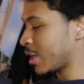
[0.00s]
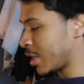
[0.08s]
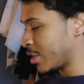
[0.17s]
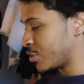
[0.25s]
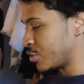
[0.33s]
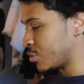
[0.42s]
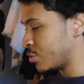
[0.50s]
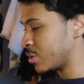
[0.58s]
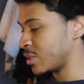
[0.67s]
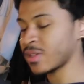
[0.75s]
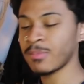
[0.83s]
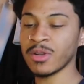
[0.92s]
I gotta do
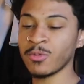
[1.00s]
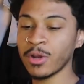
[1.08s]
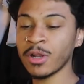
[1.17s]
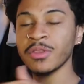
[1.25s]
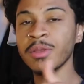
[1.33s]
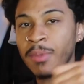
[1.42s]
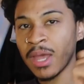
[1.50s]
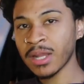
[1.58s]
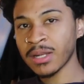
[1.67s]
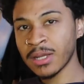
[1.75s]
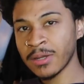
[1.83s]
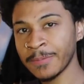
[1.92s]
is I'm gonna work on the
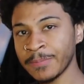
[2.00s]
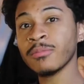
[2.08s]
back now.